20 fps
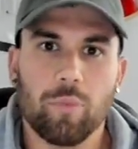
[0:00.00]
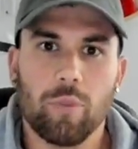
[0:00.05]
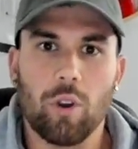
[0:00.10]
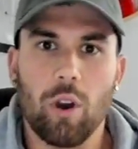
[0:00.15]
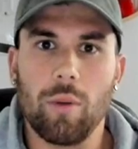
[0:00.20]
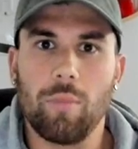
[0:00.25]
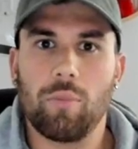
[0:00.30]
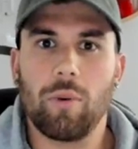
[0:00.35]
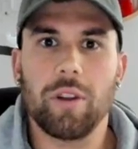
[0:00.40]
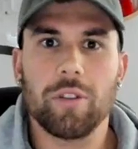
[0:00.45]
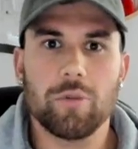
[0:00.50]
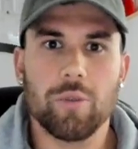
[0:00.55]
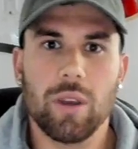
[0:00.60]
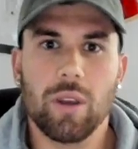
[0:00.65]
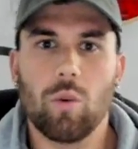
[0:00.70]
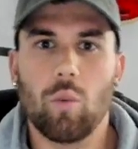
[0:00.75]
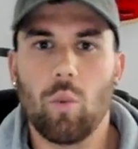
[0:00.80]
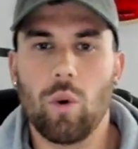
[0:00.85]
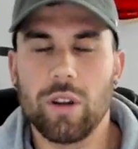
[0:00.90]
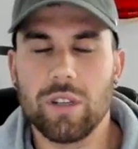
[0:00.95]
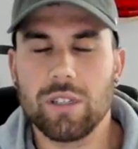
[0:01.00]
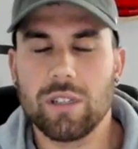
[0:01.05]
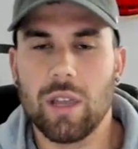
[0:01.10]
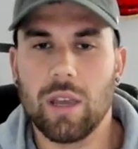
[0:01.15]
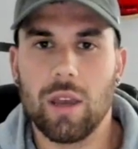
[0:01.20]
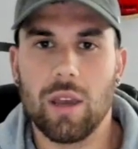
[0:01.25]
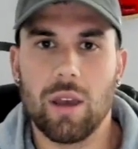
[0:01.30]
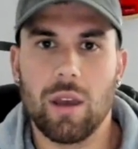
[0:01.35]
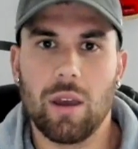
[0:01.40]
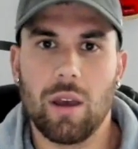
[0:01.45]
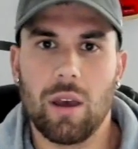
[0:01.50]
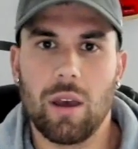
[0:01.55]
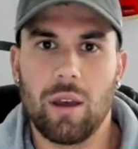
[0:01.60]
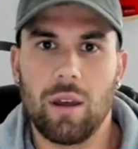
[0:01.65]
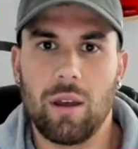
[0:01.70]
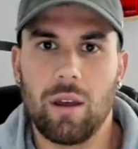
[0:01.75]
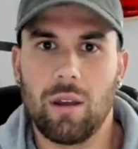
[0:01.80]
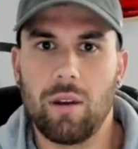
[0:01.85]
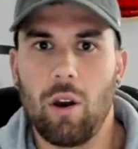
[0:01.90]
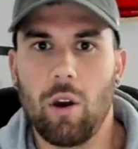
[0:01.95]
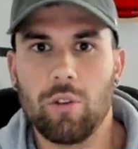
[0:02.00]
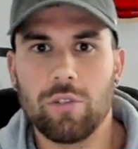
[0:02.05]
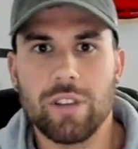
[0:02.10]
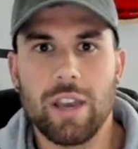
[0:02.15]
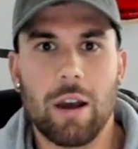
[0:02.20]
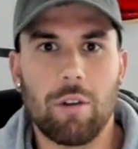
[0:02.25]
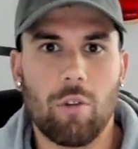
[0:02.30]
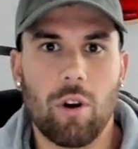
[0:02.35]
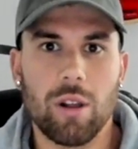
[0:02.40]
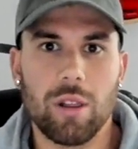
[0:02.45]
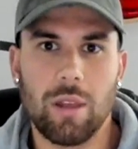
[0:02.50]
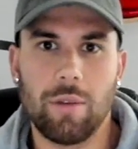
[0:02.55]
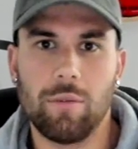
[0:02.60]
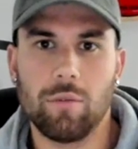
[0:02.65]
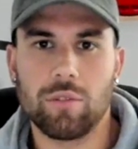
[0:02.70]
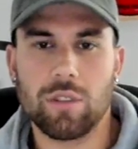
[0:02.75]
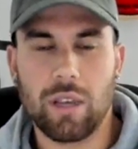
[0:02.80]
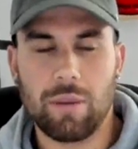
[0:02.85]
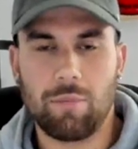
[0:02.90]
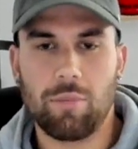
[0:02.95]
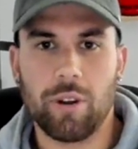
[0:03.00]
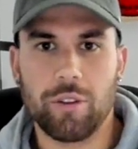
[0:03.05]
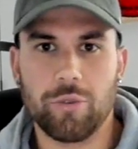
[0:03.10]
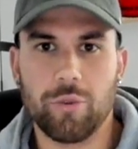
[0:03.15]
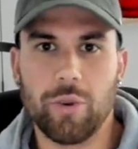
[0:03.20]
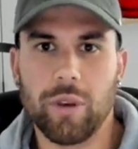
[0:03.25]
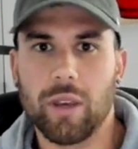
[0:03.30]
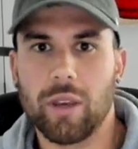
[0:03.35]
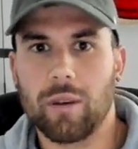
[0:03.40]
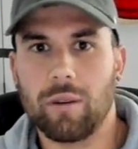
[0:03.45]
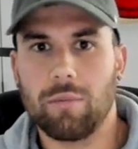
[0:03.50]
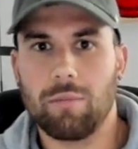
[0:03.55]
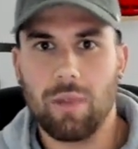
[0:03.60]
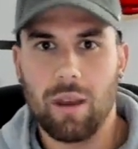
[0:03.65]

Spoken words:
Go Brunswick. What is the owned outright levels in Brunswick?